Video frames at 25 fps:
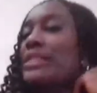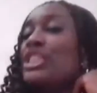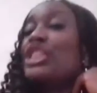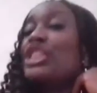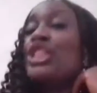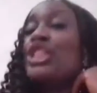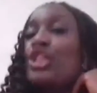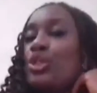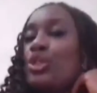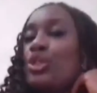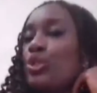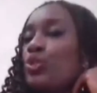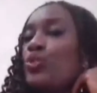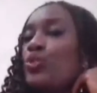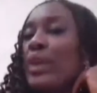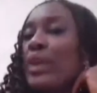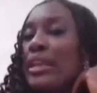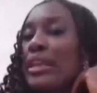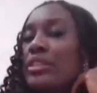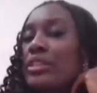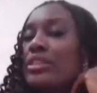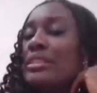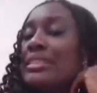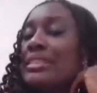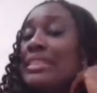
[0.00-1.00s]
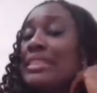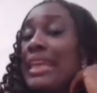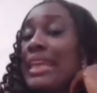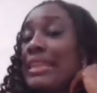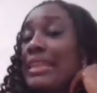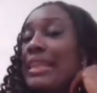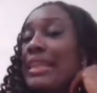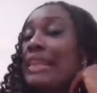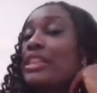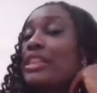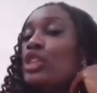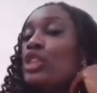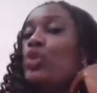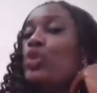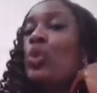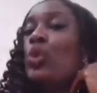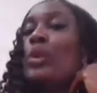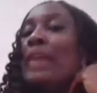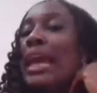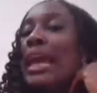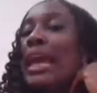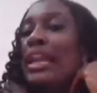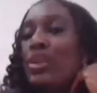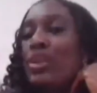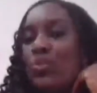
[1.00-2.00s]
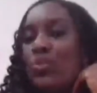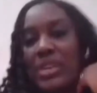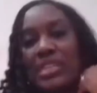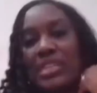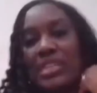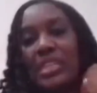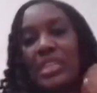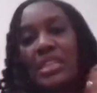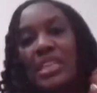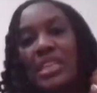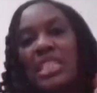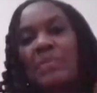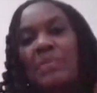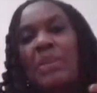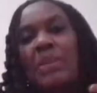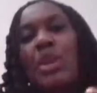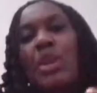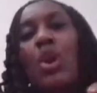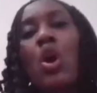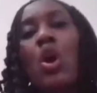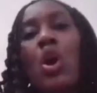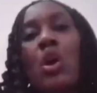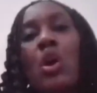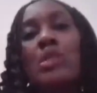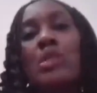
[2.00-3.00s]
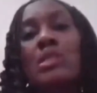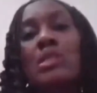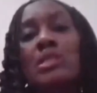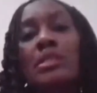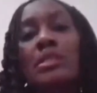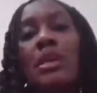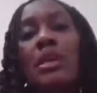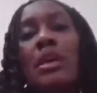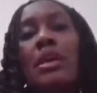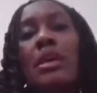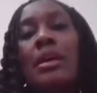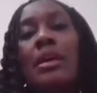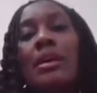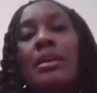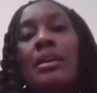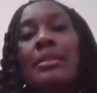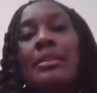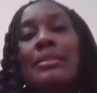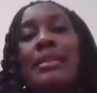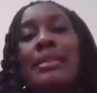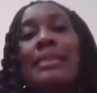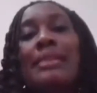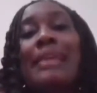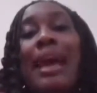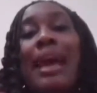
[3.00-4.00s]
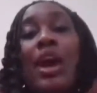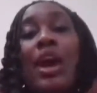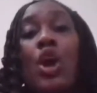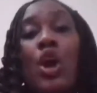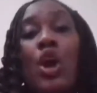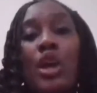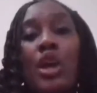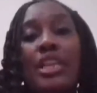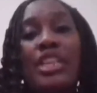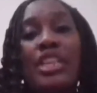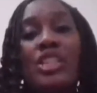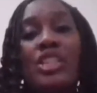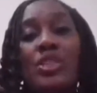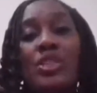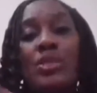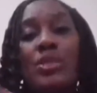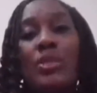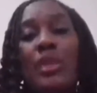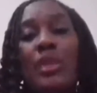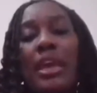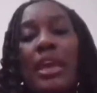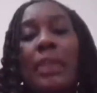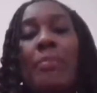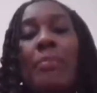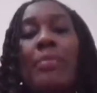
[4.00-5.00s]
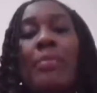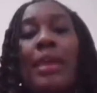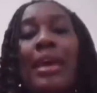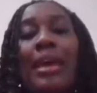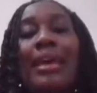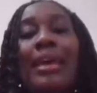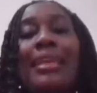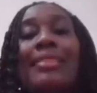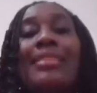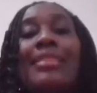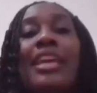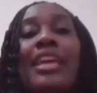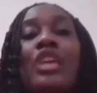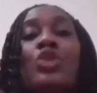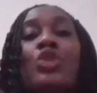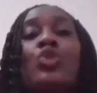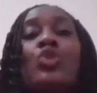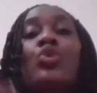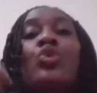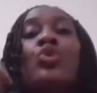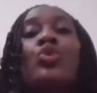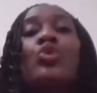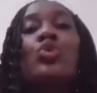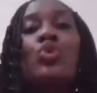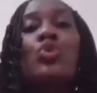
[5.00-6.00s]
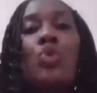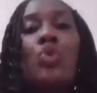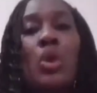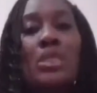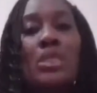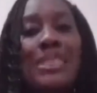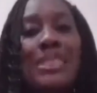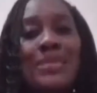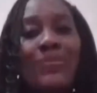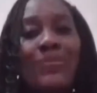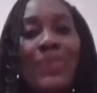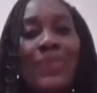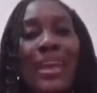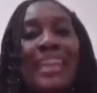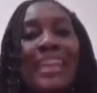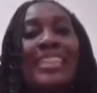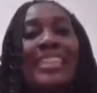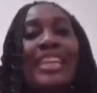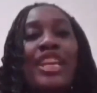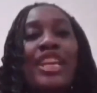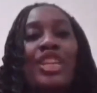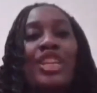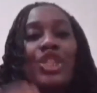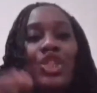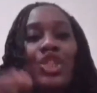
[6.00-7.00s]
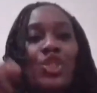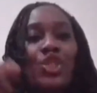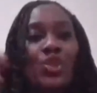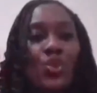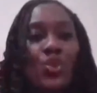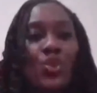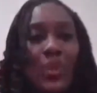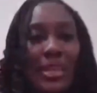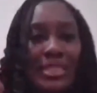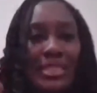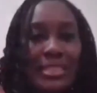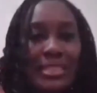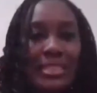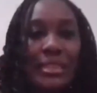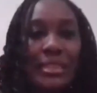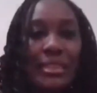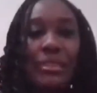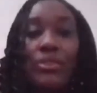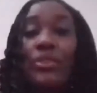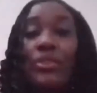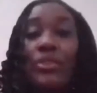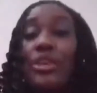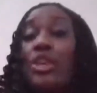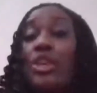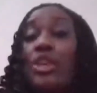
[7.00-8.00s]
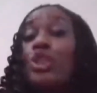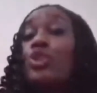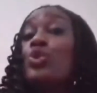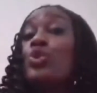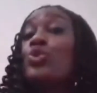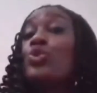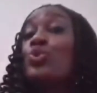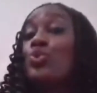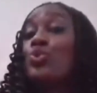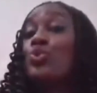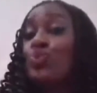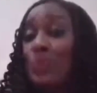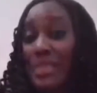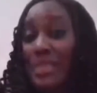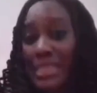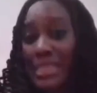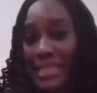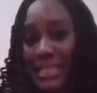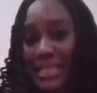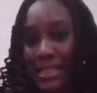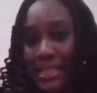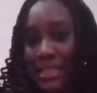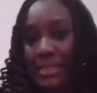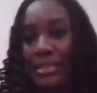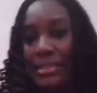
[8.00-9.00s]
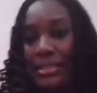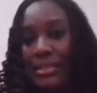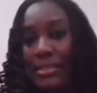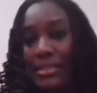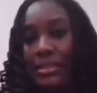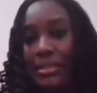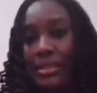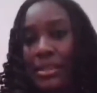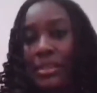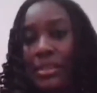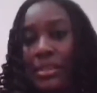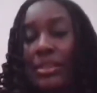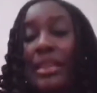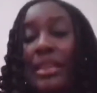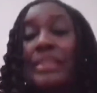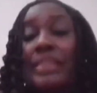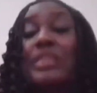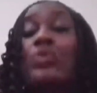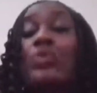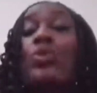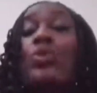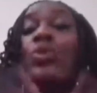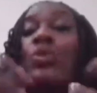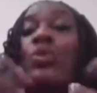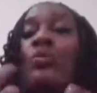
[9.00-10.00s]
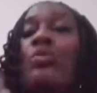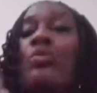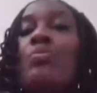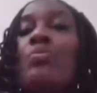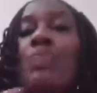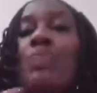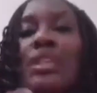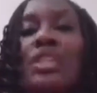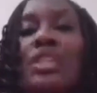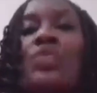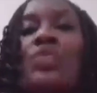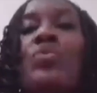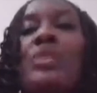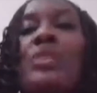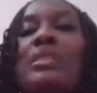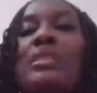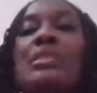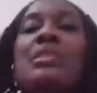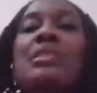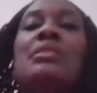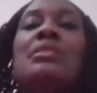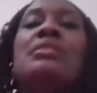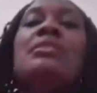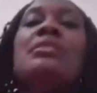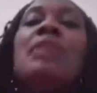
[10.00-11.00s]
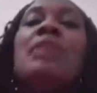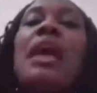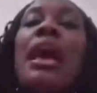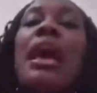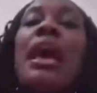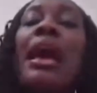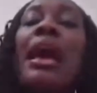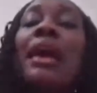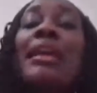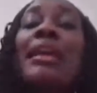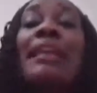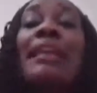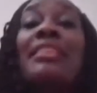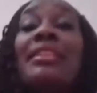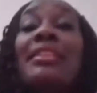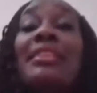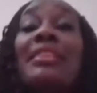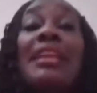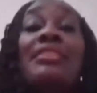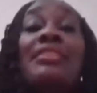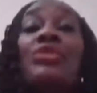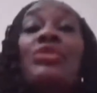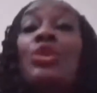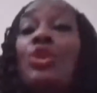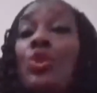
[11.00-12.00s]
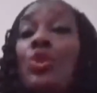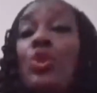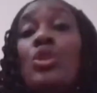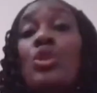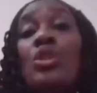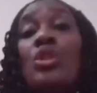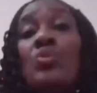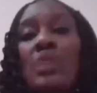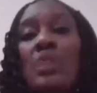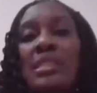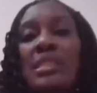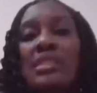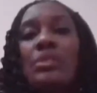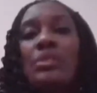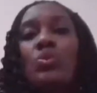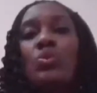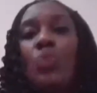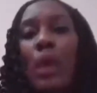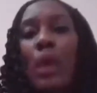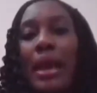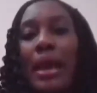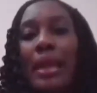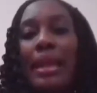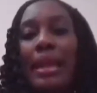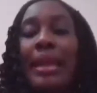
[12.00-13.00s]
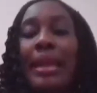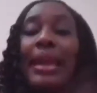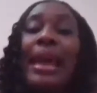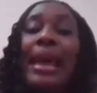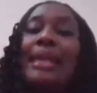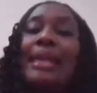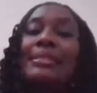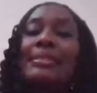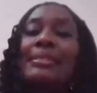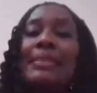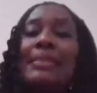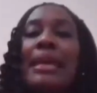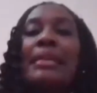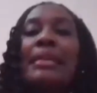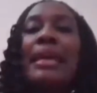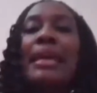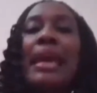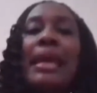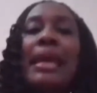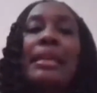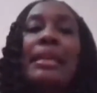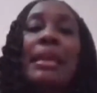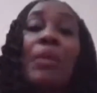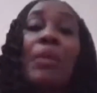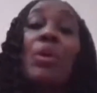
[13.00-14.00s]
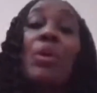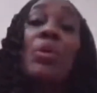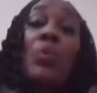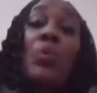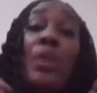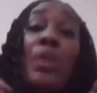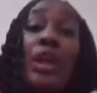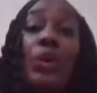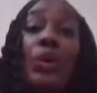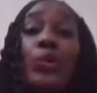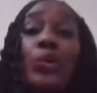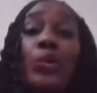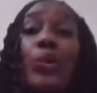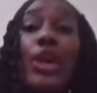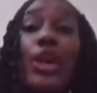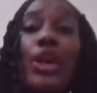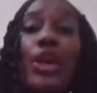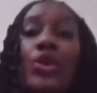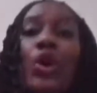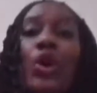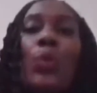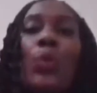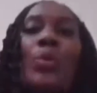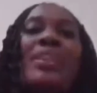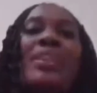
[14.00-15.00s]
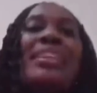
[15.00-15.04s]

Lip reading: children say that they don't like reading is because according to them, they do not find interesting things to read. That is one of the many reasons. And I think that's not the only reason why. Like I had said earlier, when we were growing up, we